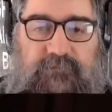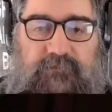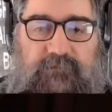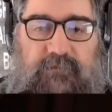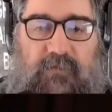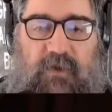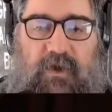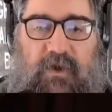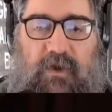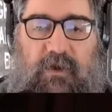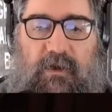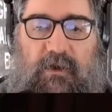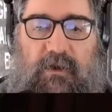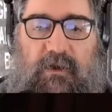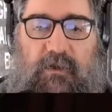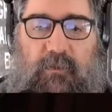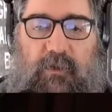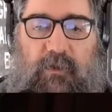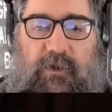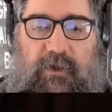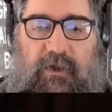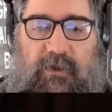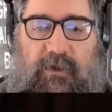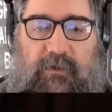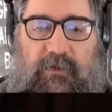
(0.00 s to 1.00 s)
Okay,
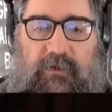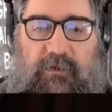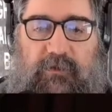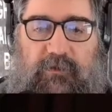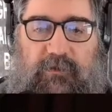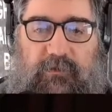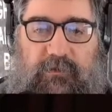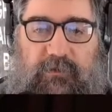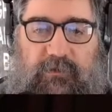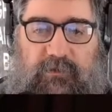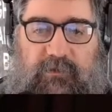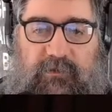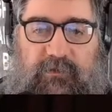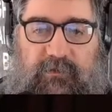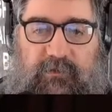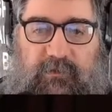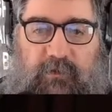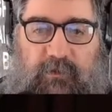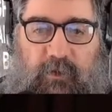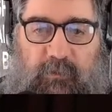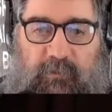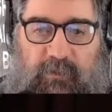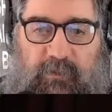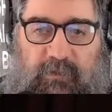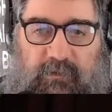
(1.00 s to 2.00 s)
we're going to
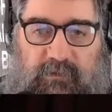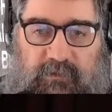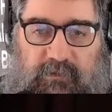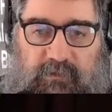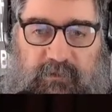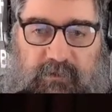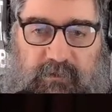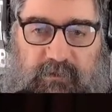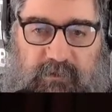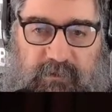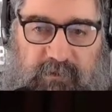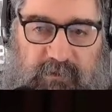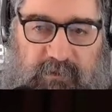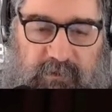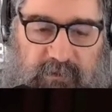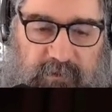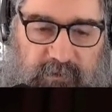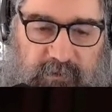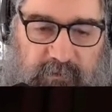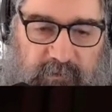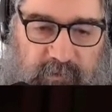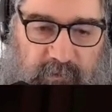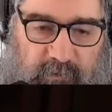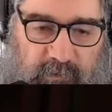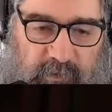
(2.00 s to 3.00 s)
stop
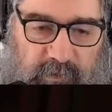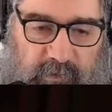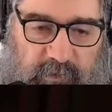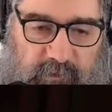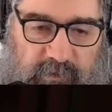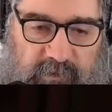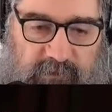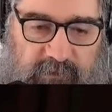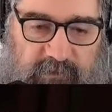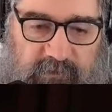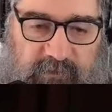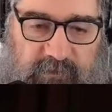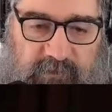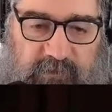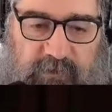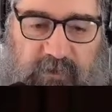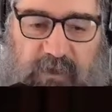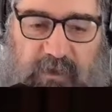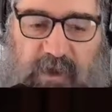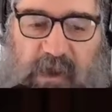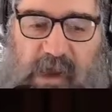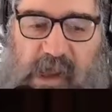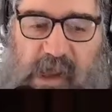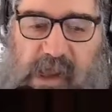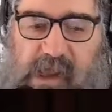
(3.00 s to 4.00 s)
here in a moment
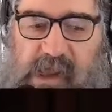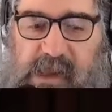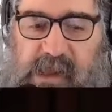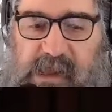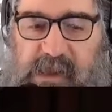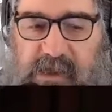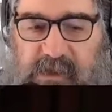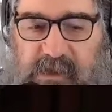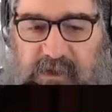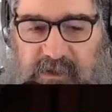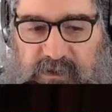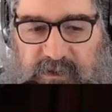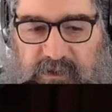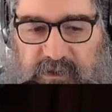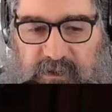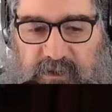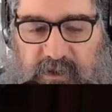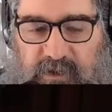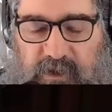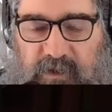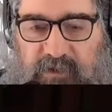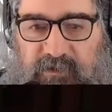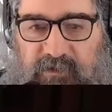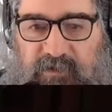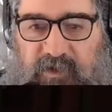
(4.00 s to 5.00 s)

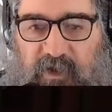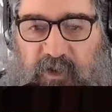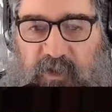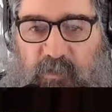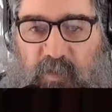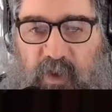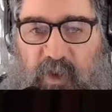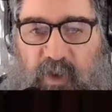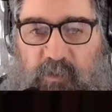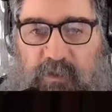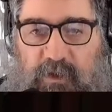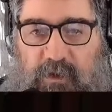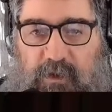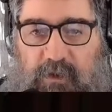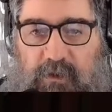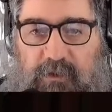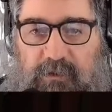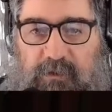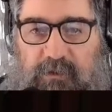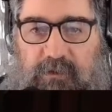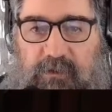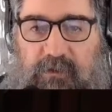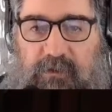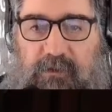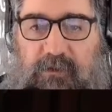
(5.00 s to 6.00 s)
at San Pablo.
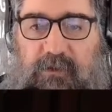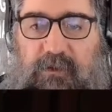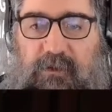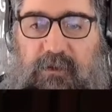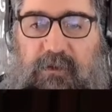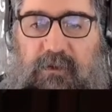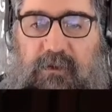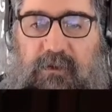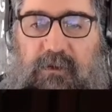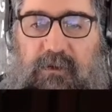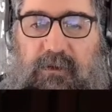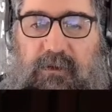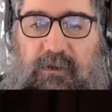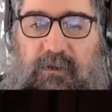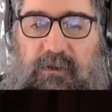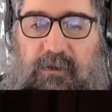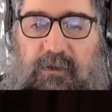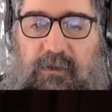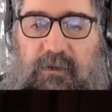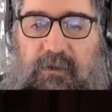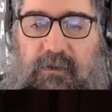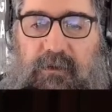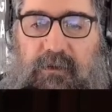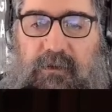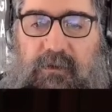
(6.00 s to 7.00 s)

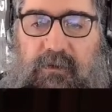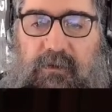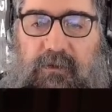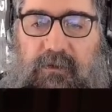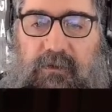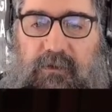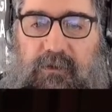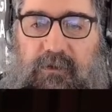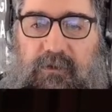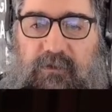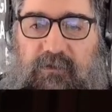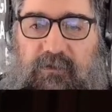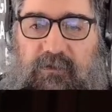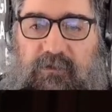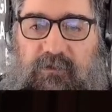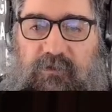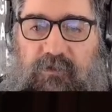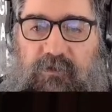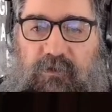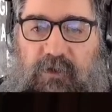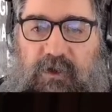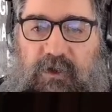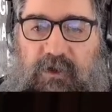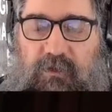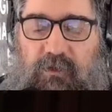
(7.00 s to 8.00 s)
There's a
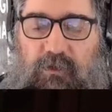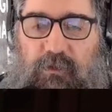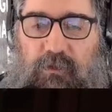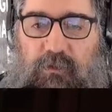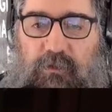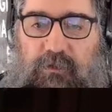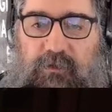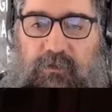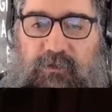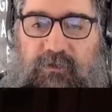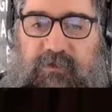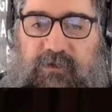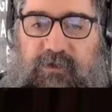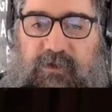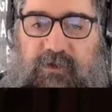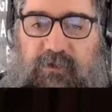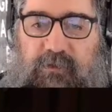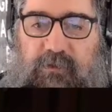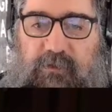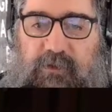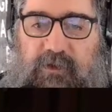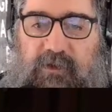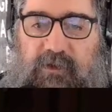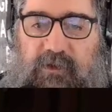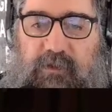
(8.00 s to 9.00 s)
train order
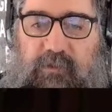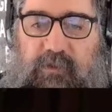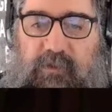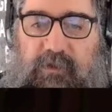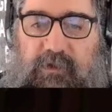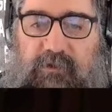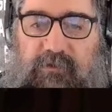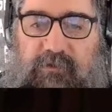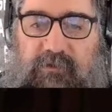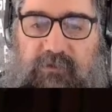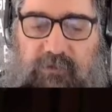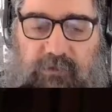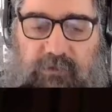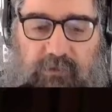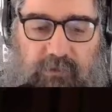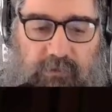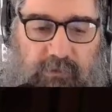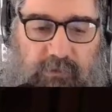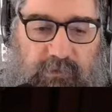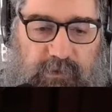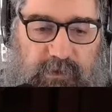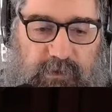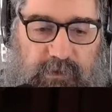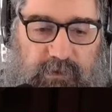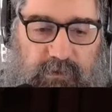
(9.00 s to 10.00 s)
signal here, but it's
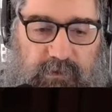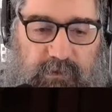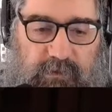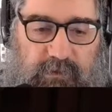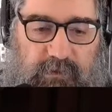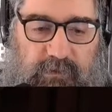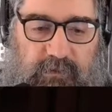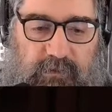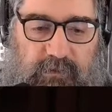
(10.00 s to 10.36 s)
green.